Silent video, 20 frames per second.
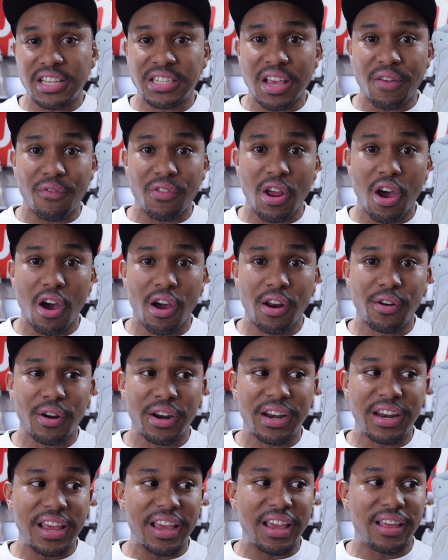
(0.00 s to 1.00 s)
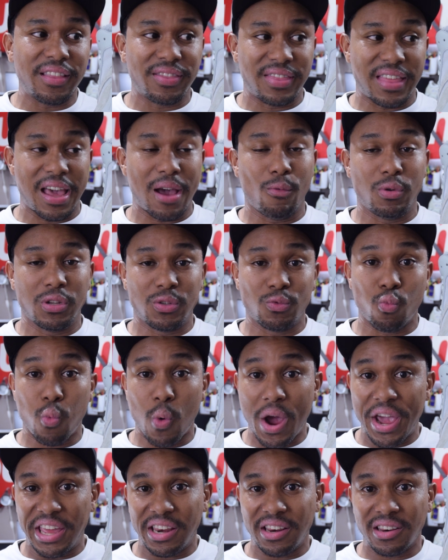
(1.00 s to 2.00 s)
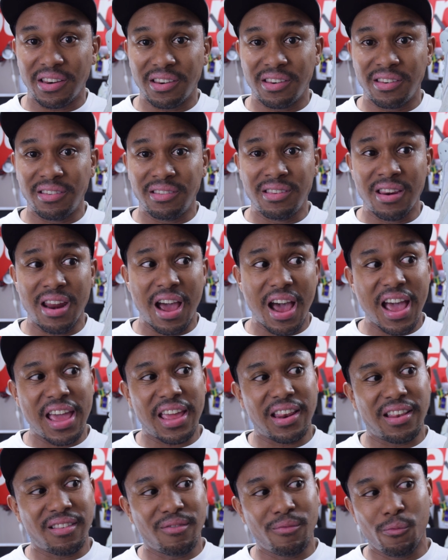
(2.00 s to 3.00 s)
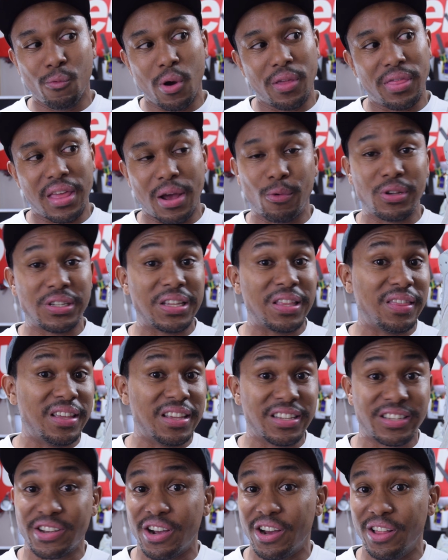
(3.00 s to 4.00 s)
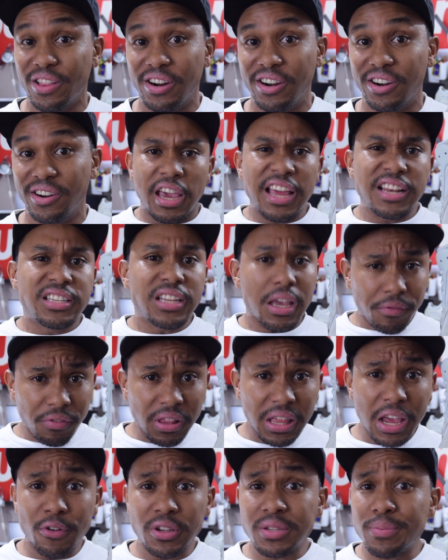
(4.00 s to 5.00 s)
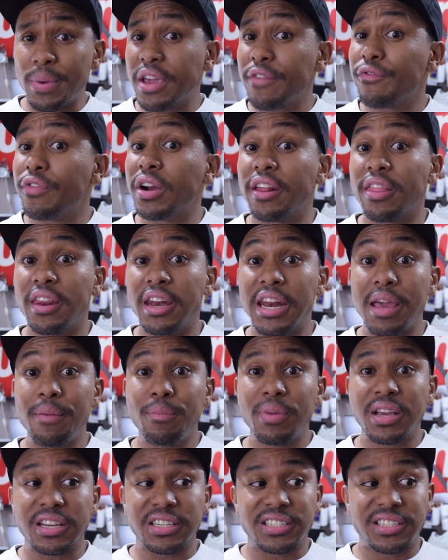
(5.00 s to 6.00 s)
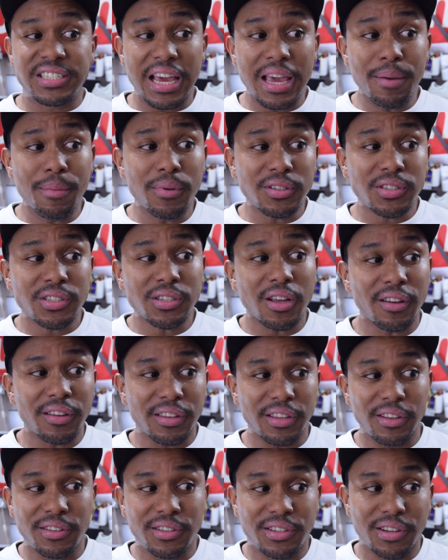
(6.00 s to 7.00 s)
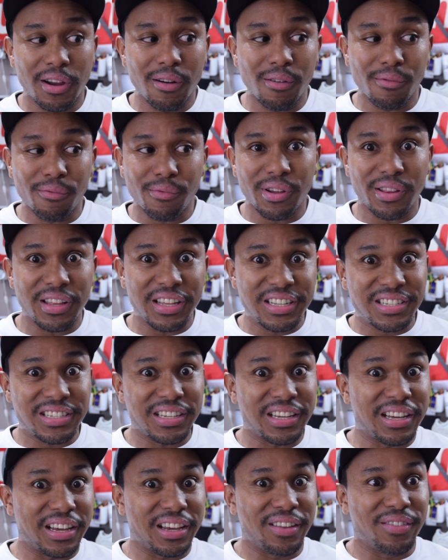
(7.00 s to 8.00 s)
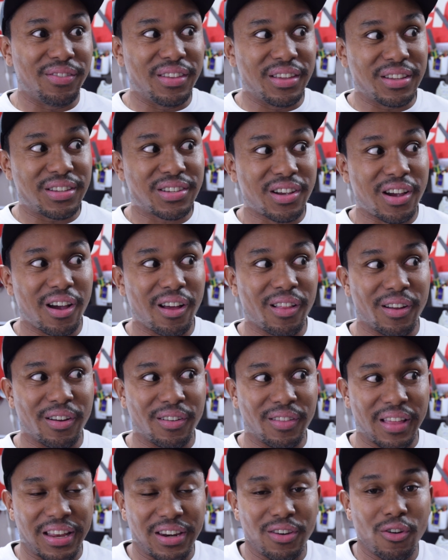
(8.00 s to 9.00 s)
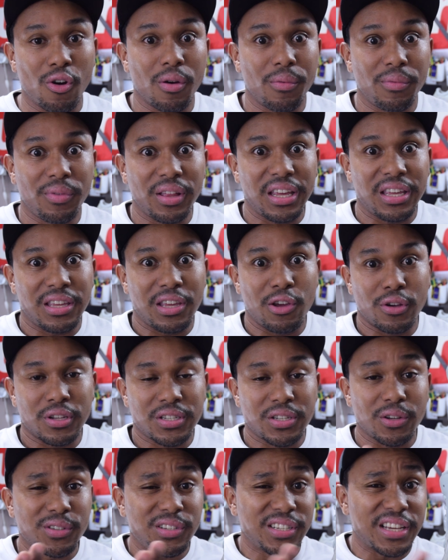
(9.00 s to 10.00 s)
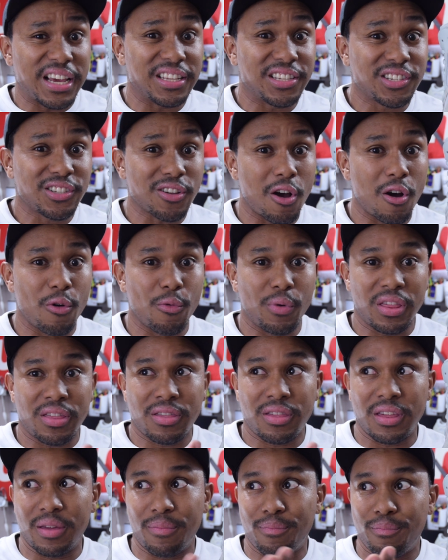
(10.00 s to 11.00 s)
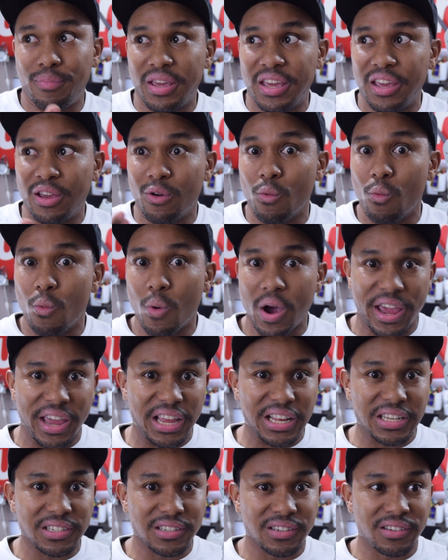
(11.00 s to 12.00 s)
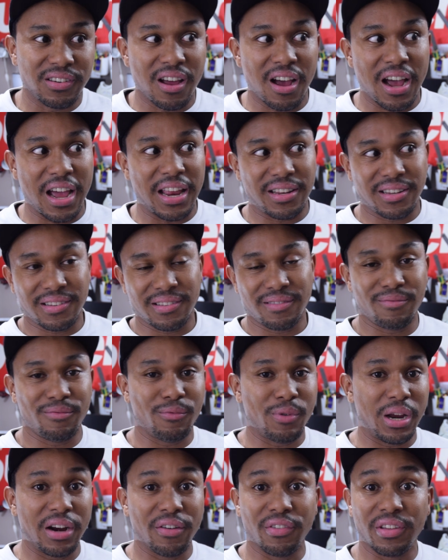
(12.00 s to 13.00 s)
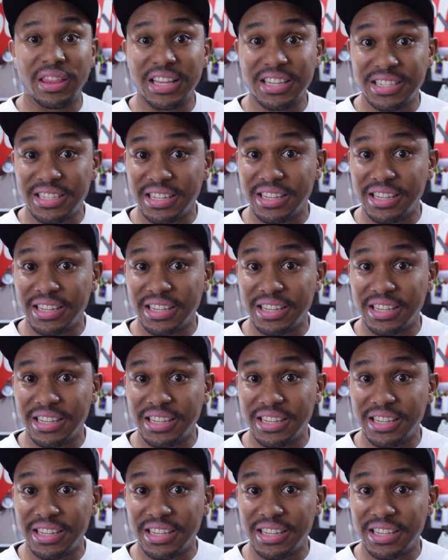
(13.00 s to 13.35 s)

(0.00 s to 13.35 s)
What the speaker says: 700 that was white, not one that was in this color. And definitely I was making fun of the name because table salt you don't really see in this color. Like normally you associate salt with it being white, not whatever this